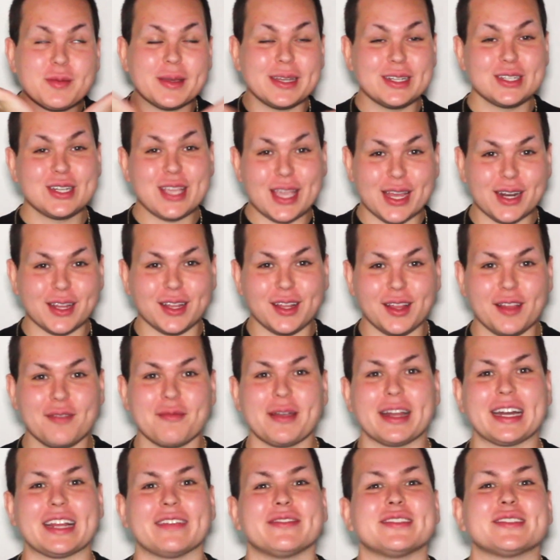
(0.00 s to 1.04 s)
to my channel.
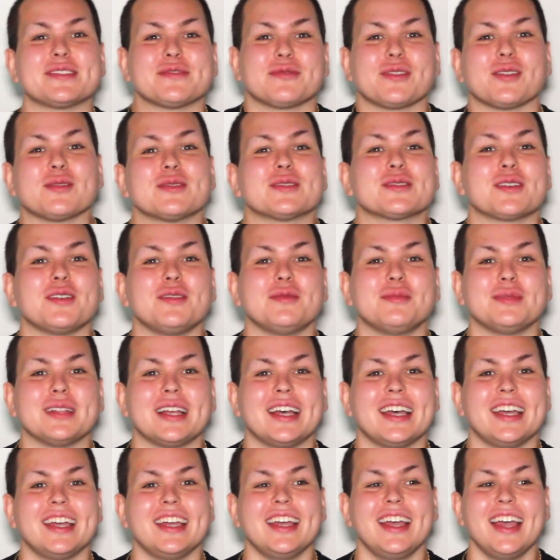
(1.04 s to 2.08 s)
My name is Rose Gold
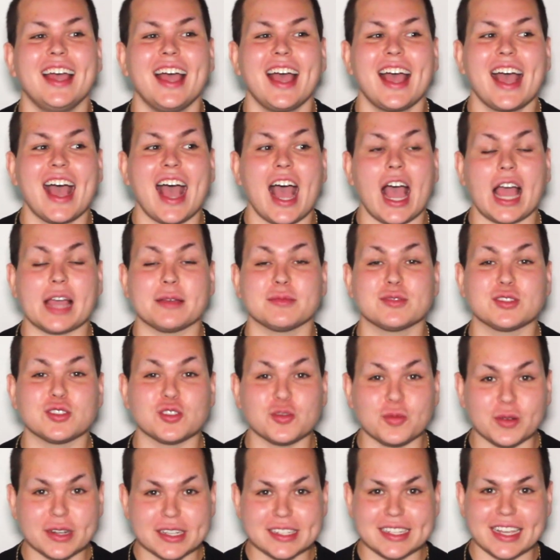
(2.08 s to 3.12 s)
Blunt. I'm
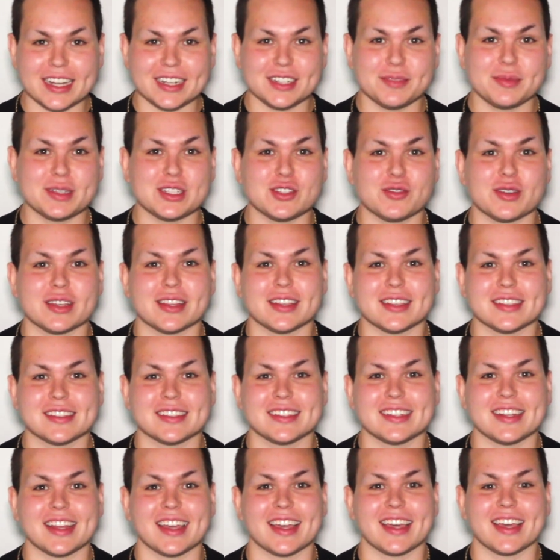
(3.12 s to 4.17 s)
super excited to be doing this
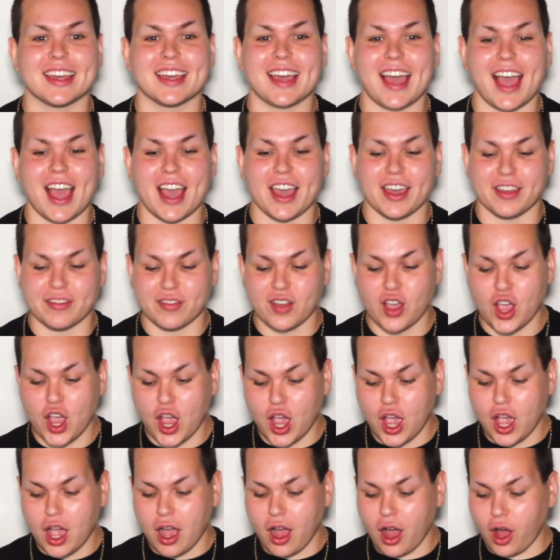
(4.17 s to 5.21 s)
today. I've
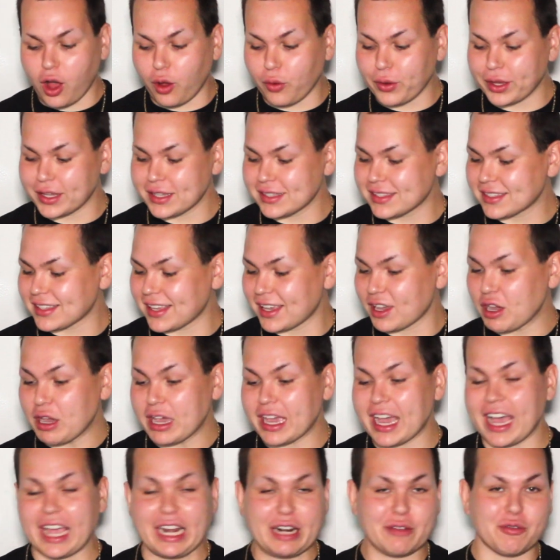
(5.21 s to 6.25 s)
always
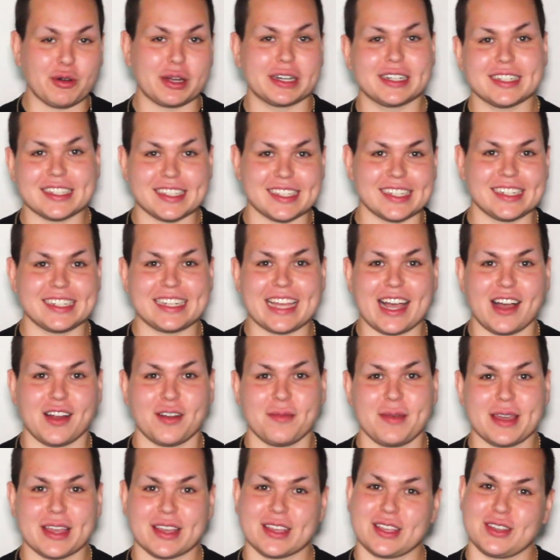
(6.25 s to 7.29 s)
kind of wanted to sit down
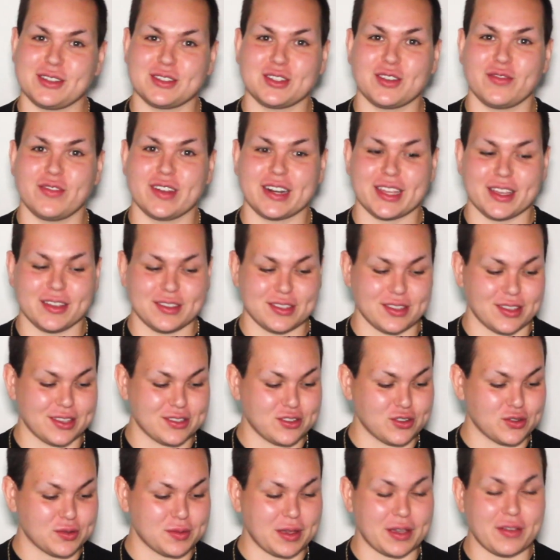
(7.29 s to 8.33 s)
and make a YouTube video, so
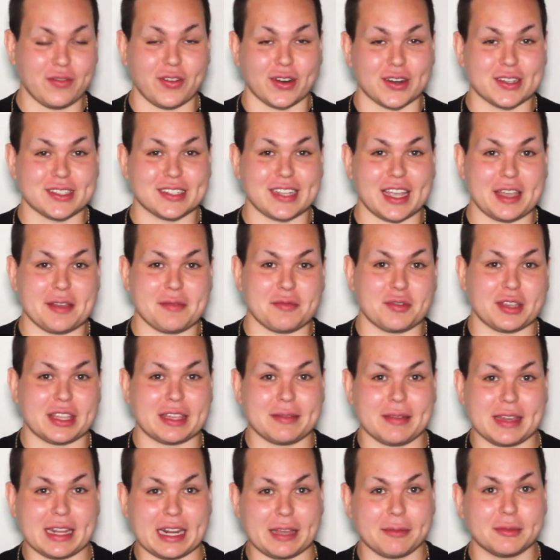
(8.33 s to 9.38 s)
this was my first time
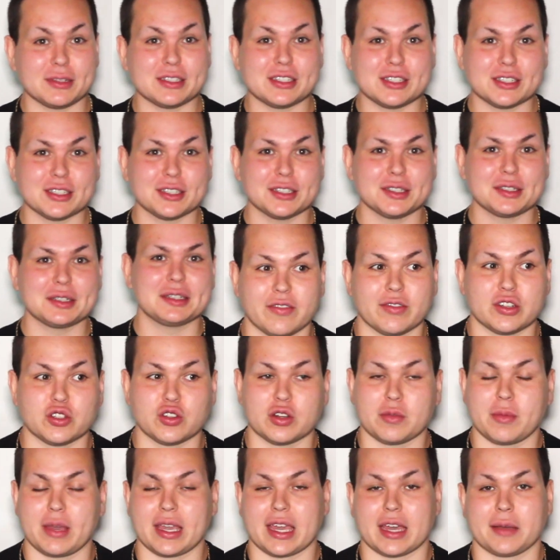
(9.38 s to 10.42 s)
really being able to. I've been
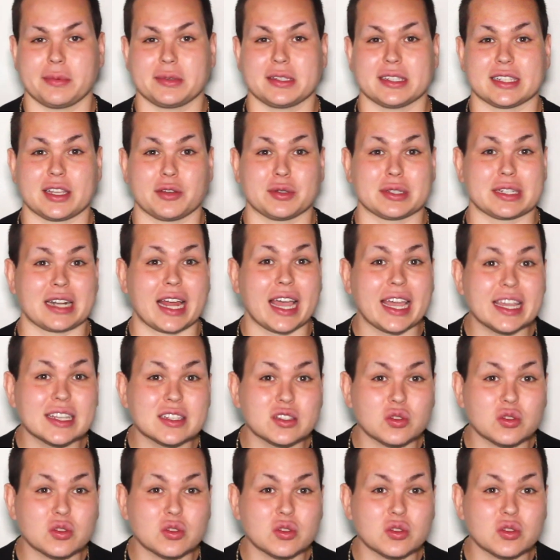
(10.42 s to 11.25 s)
doing makeup since I was in high